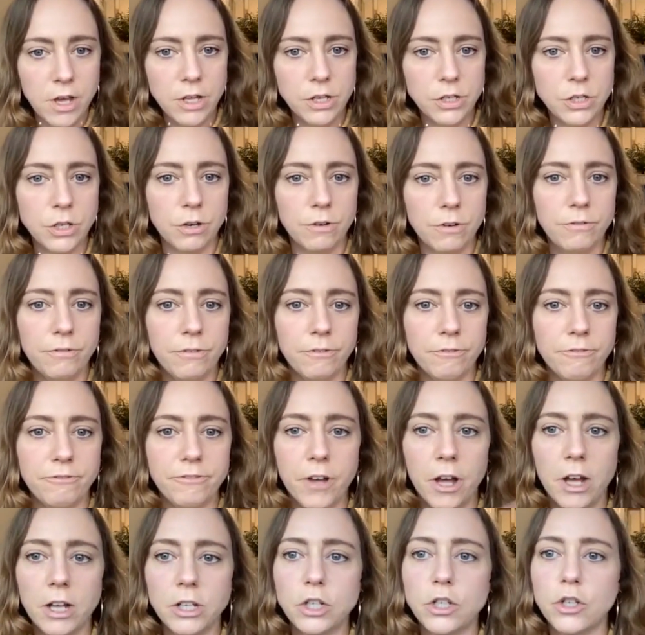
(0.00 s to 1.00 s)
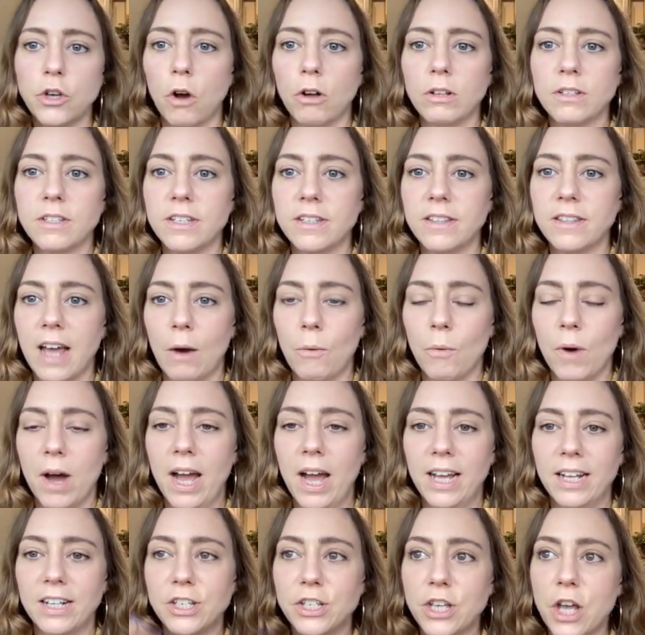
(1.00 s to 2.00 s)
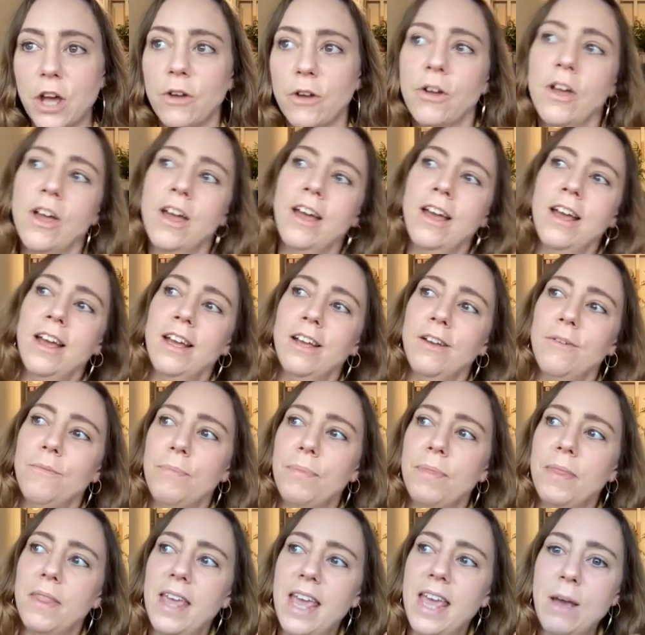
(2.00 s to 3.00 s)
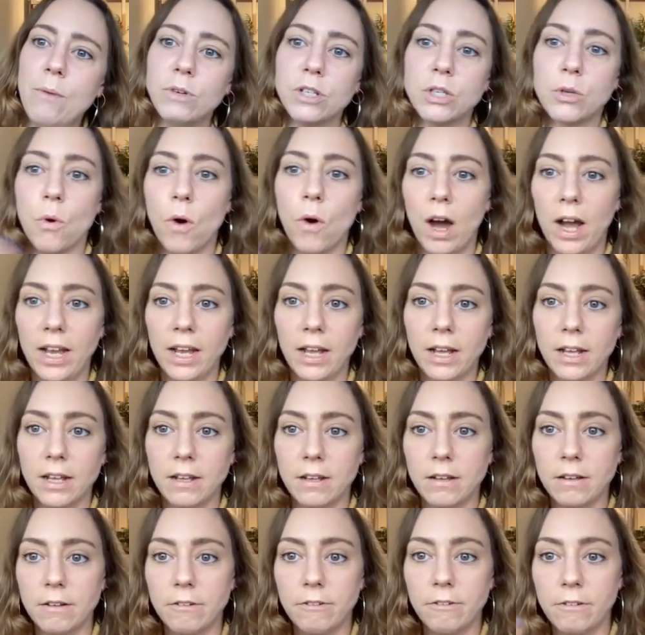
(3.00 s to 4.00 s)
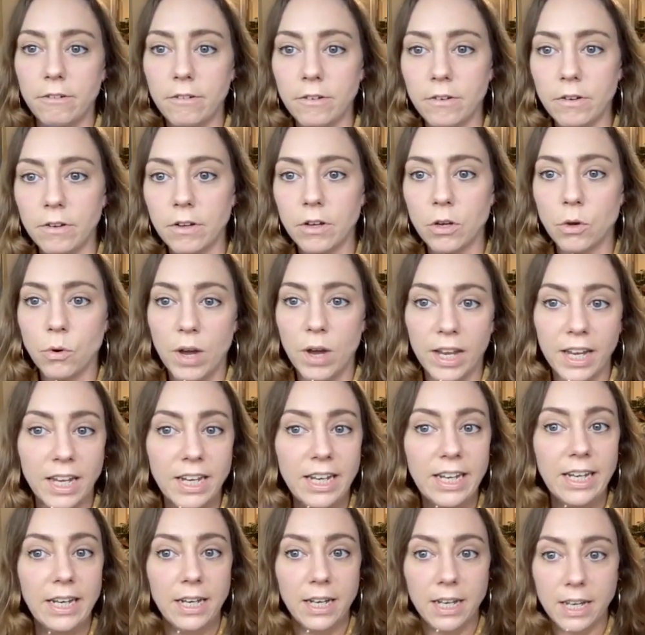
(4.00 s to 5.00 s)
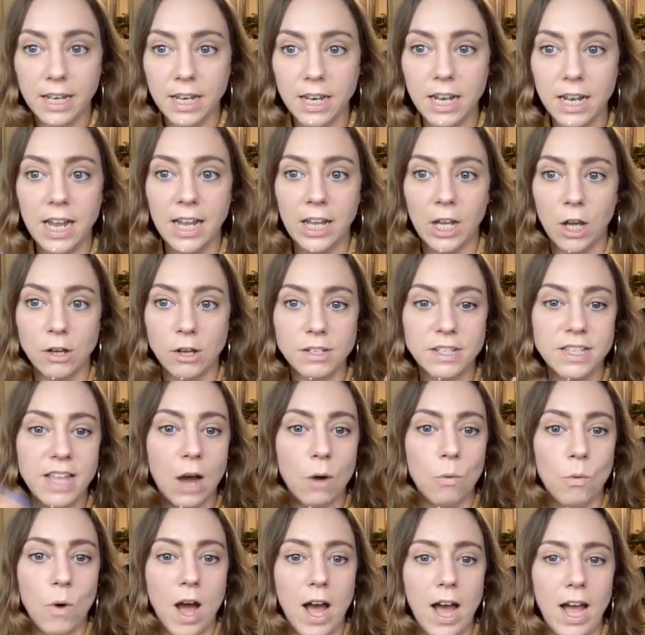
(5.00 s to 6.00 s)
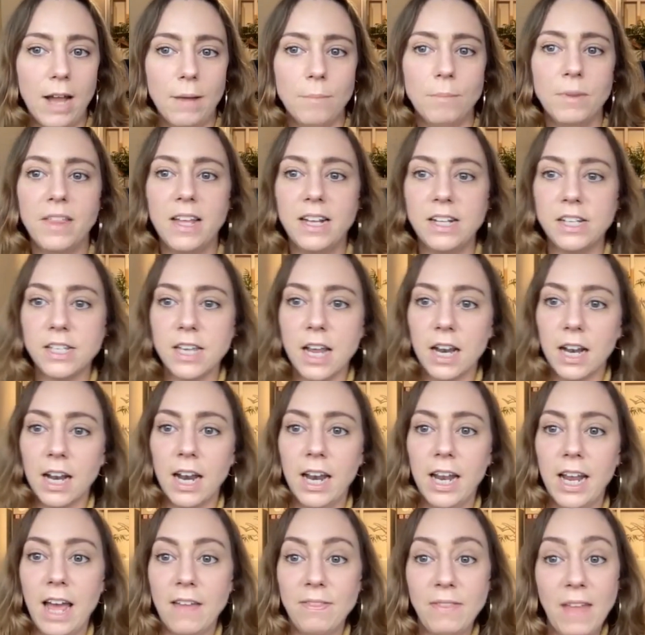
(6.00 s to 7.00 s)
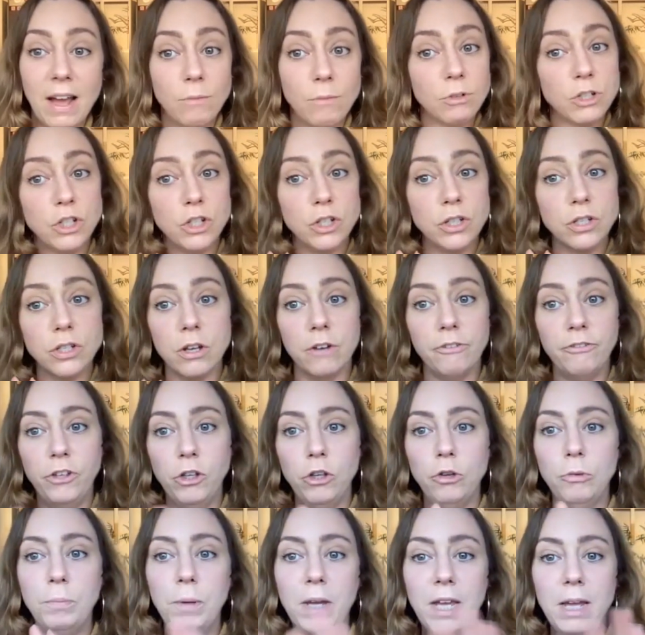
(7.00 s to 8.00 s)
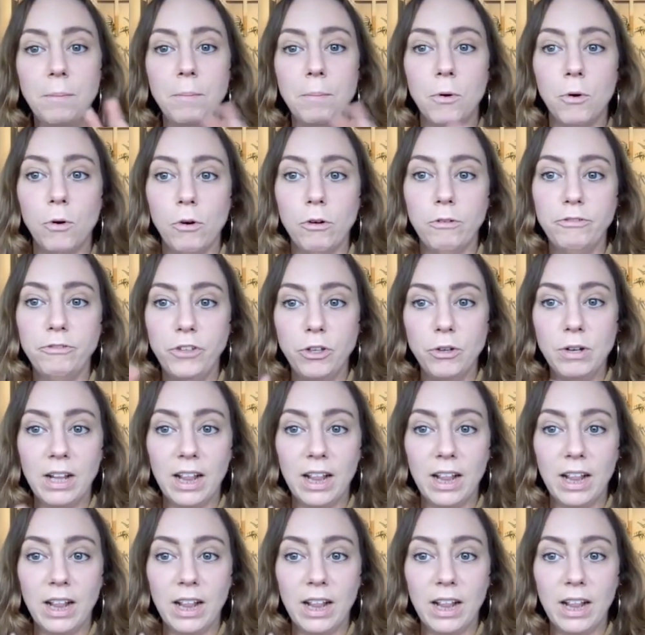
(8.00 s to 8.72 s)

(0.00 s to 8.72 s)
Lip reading: sort of first shots in that way. And so it was quite quick and it goes that way. But then suddenly, and that was just a few people, few